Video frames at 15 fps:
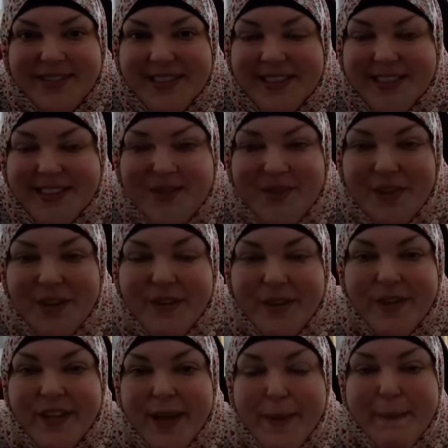Too long of a
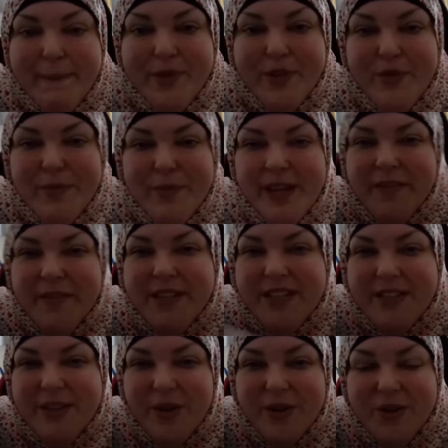flight, too big of a
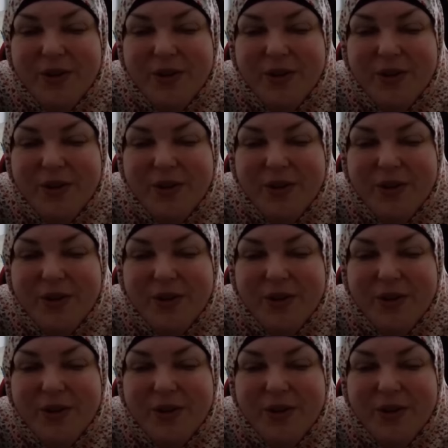cultural